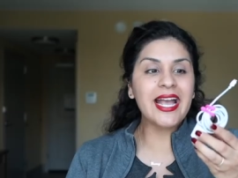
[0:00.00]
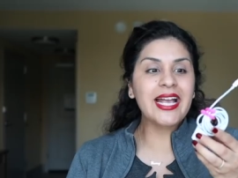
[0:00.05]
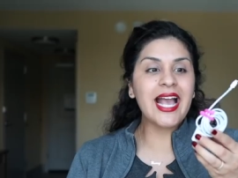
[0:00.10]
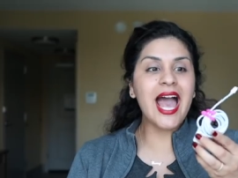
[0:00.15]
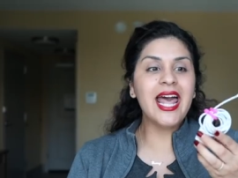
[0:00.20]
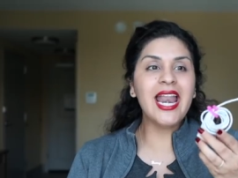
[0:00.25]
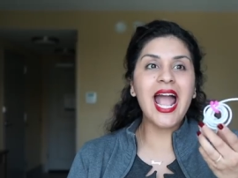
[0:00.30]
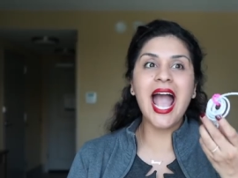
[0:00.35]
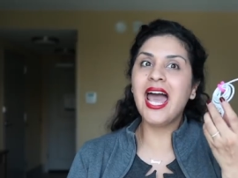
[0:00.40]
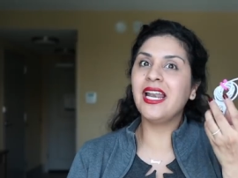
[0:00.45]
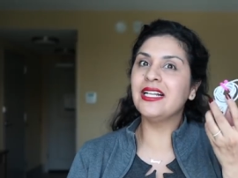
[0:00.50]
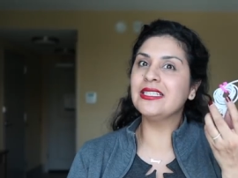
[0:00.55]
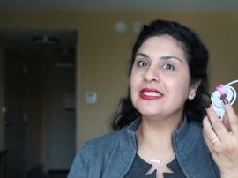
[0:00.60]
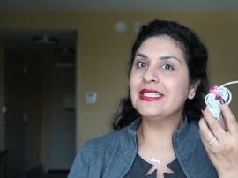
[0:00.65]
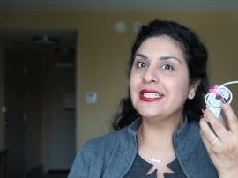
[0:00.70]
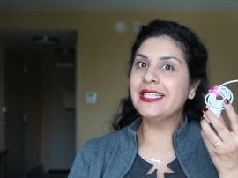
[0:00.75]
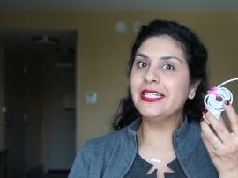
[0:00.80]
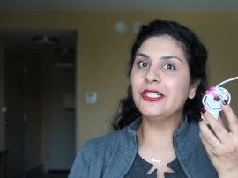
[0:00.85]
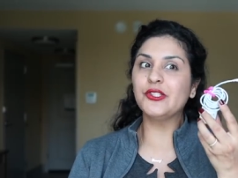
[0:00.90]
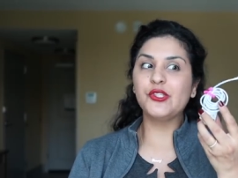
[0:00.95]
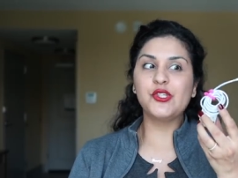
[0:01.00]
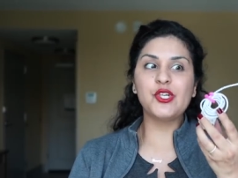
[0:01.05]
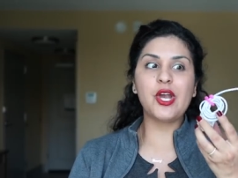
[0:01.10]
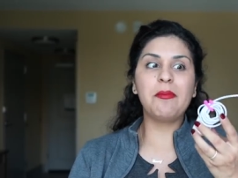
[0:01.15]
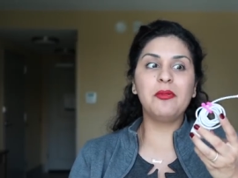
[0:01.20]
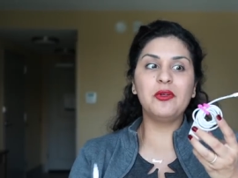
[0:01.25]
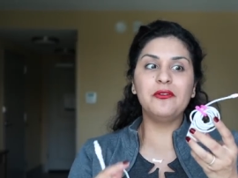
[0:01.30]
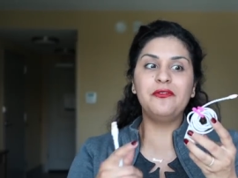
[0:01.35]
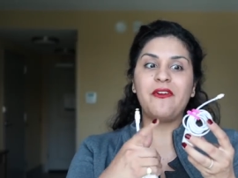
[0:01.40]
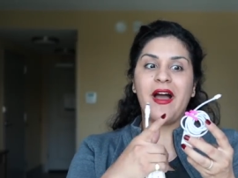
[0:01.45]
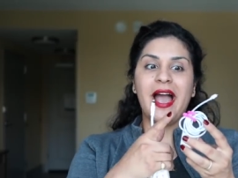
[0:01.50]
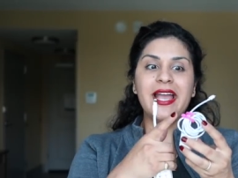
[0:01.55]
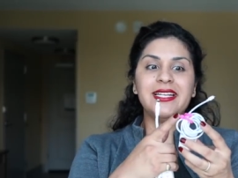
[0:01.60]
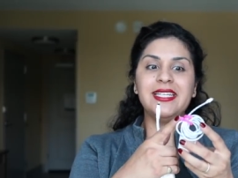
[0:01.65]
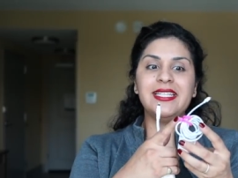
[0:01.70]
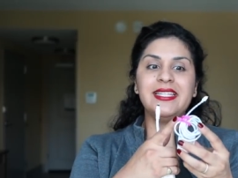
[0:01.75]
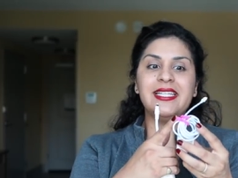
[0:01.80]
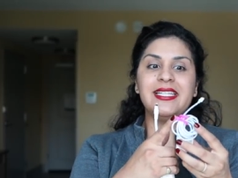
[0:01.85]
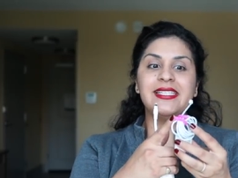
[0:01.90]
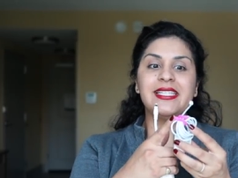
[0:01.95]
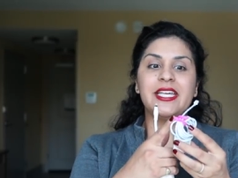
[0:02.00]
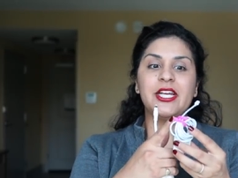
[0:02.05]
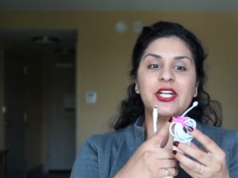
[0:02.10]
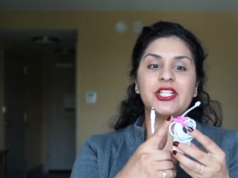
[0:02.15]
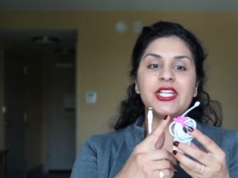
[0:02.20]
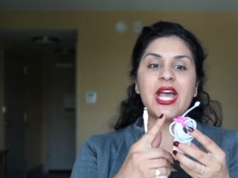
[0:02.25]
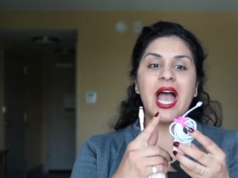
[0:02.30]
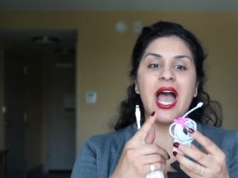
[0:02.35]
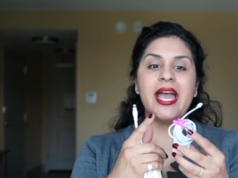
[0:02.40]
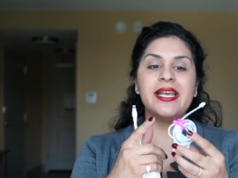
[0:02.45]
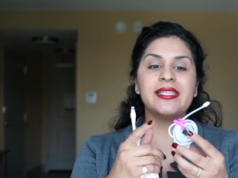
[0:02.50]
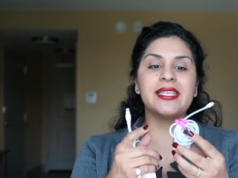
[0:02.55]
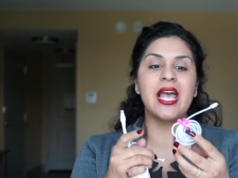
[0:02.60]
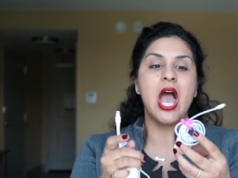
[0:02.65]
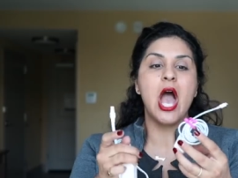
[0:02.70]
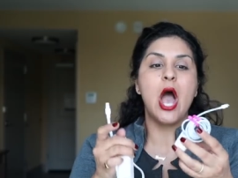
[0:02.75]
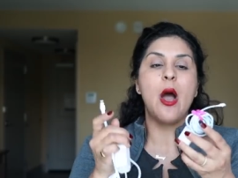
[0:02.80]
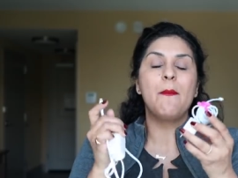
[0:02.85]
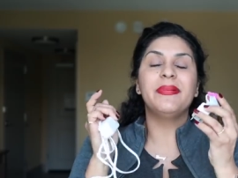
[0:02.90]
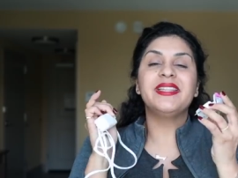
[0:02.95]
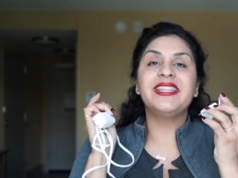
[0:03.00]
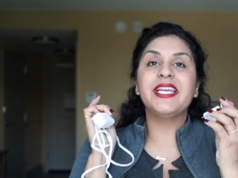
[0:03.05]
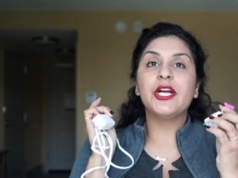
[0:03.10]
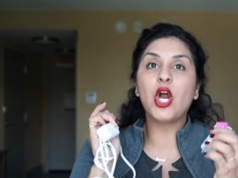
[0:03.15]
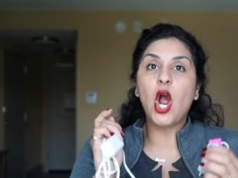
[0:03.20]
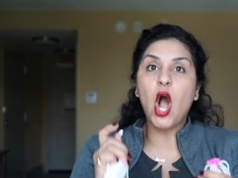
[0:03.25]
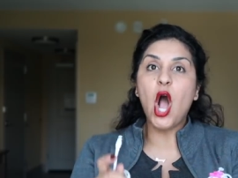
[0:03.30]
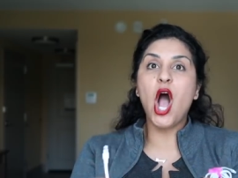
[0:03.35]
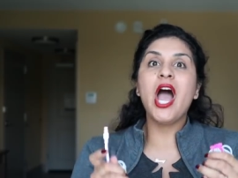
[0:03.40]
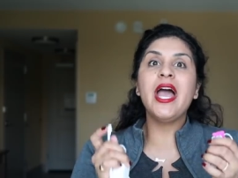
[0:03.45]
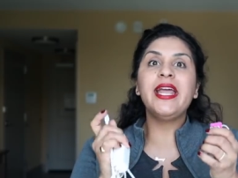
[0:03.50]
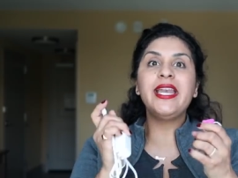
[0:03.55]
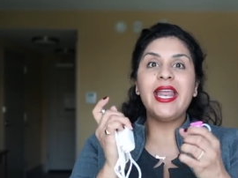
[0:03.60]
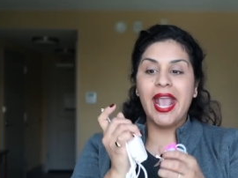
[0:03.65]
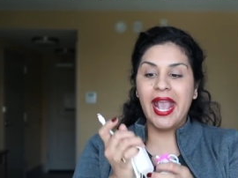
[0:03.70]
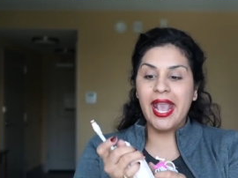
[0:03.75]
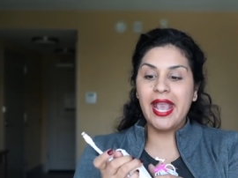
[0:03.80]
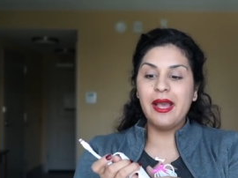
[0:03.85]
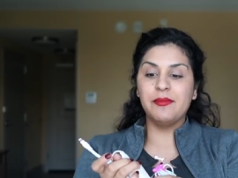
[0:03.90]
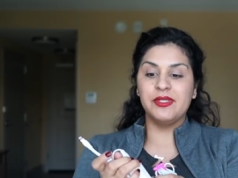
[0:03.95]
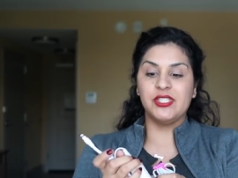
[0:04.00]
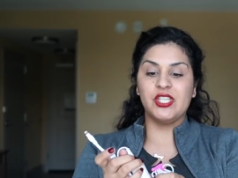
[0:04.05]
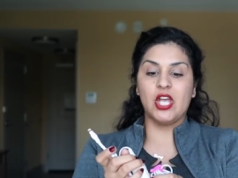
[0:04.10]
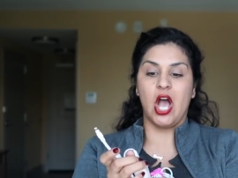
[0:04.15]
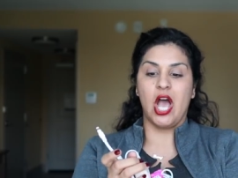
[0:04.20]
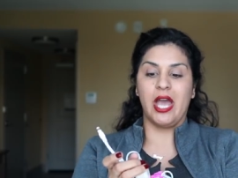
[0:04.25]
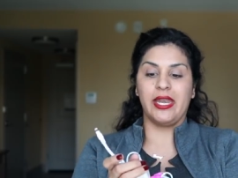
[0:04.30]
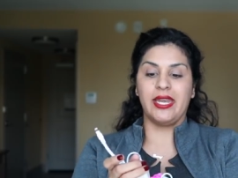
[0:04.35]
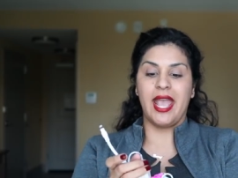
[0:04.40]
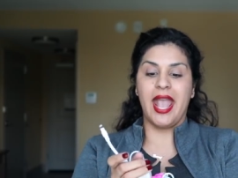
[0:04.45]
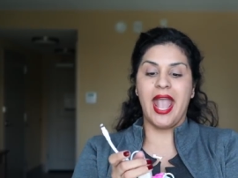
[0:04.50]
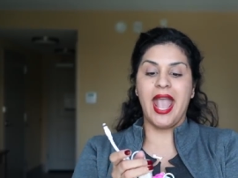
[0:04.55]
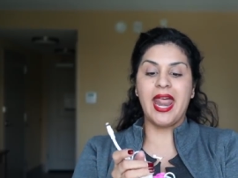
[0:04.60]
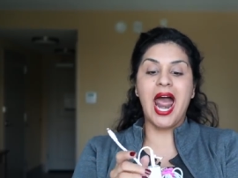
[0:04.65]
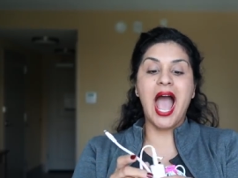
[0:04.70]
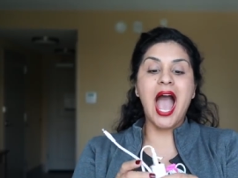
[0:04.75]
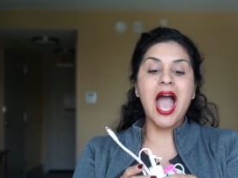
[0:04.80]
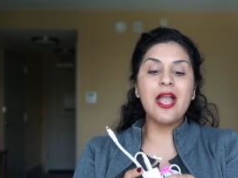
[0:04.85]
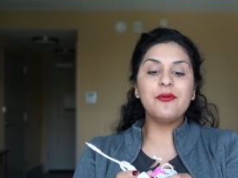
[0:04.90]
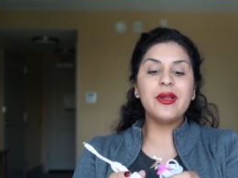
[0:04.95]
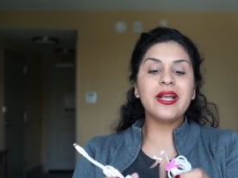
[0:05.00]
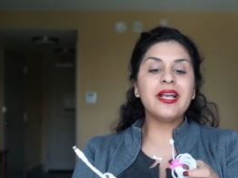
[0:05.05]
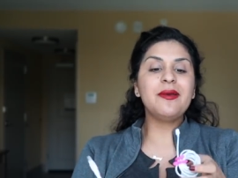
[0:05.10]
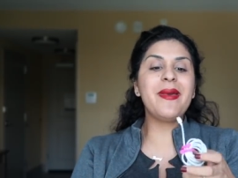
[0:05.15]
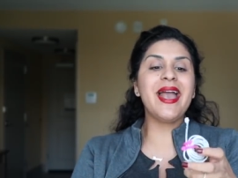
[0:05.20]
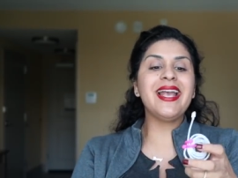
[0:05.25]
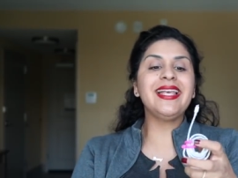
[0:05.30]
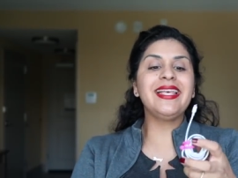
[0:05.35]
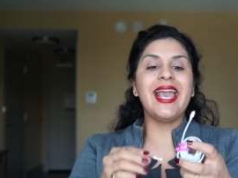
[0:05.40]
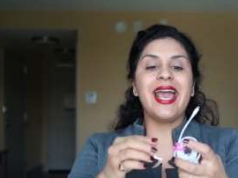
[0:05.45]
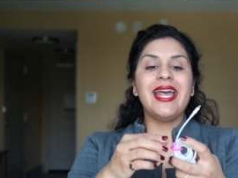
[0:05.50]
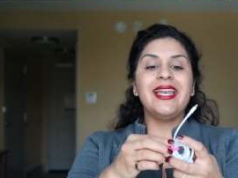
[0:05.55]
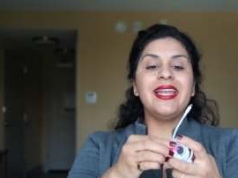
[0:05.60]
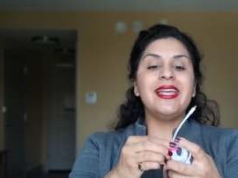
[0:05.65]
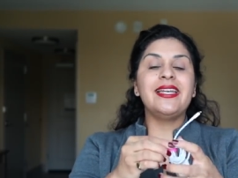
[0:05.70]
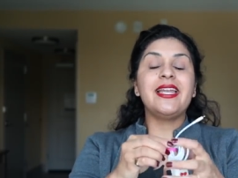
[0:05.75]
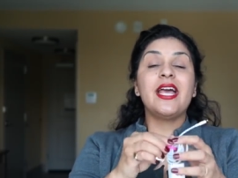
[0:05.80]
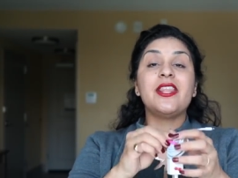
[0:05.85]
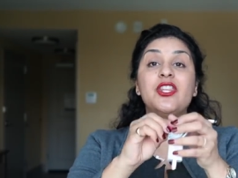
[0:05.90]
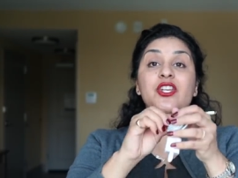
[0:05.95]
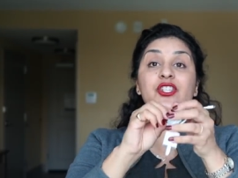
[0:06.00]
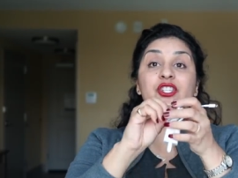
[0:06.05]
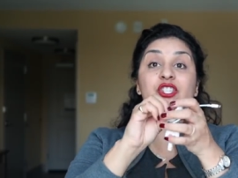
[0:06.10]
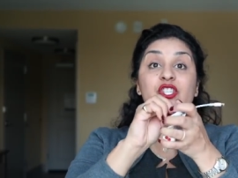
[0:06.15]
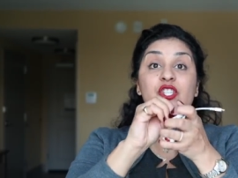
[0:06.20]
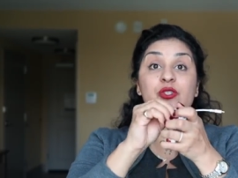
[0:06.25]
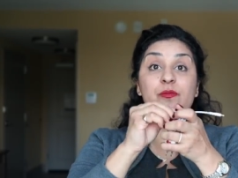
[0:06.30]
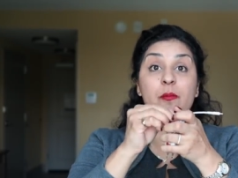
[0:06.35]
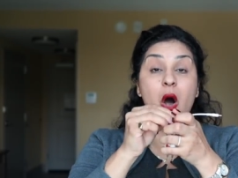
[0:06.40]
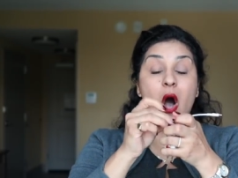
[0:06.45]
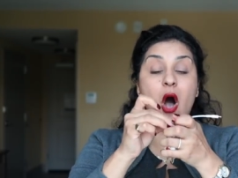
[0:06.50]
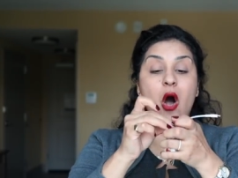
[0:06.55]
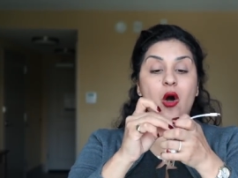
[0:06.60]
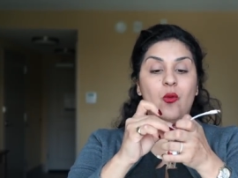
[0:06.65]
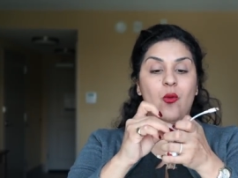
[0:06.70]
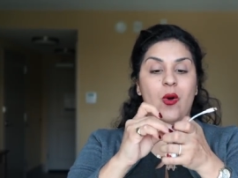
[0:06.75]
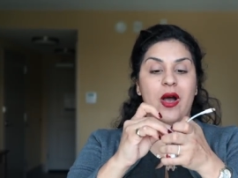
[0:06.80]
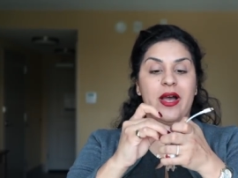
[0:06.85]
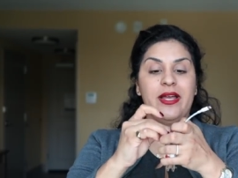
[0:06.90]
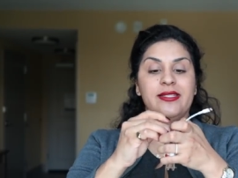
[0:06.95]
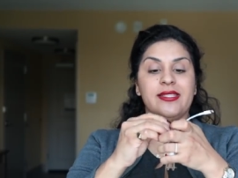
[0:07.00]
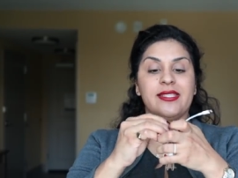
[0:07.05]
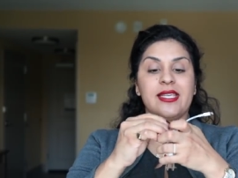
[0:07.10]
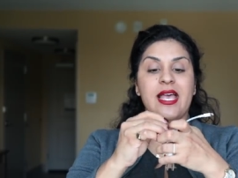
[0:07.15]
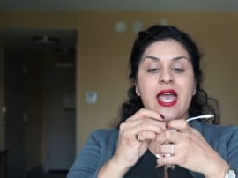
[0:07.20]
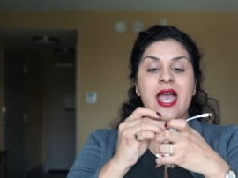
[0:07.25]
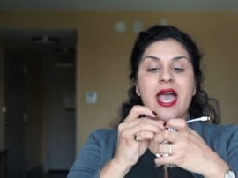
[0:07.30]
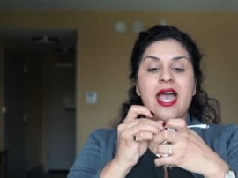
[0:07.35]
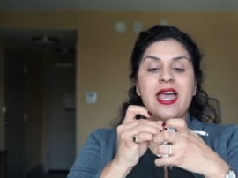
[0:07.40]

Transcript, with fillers: I kind of had a little trouble finding these gear ties, but they're on Amazon and I recommend getting the small ones.